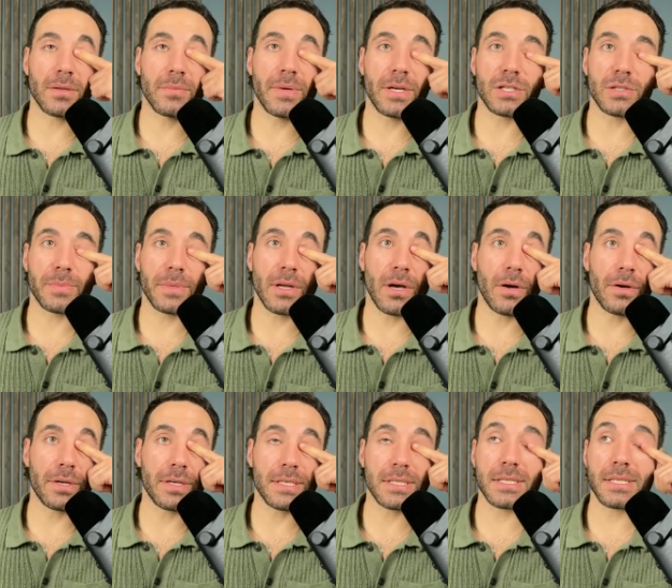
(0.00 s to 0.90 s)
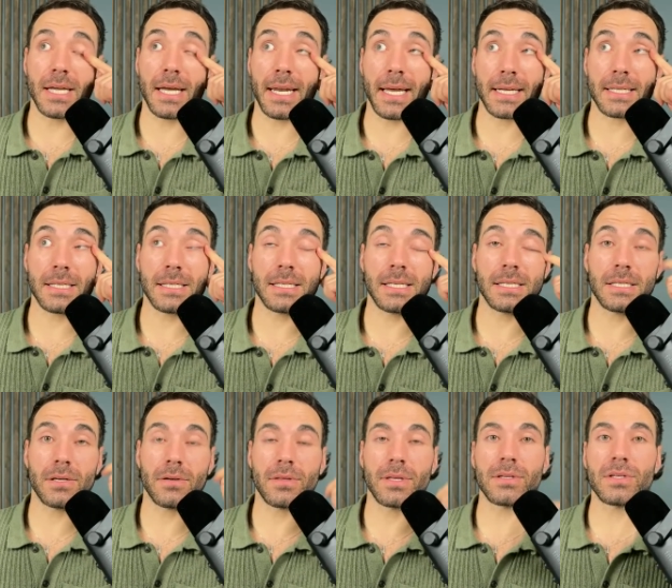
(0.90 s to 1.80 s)
Benjamin Hardy's 10x is
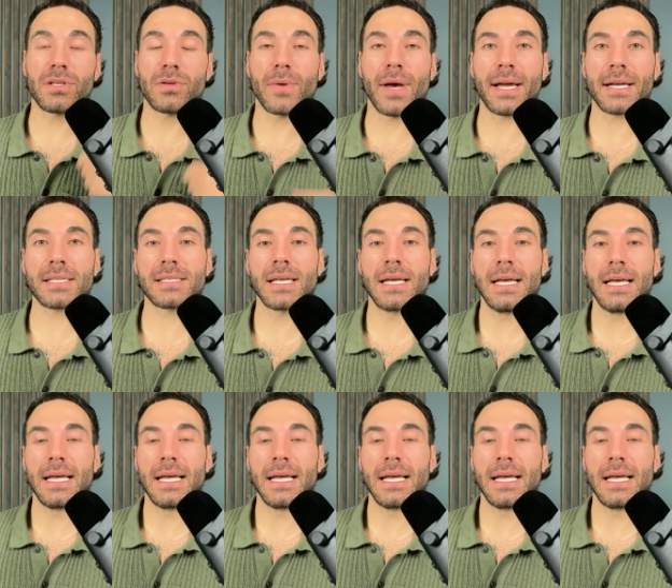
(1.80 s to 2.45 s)
easier than 2x,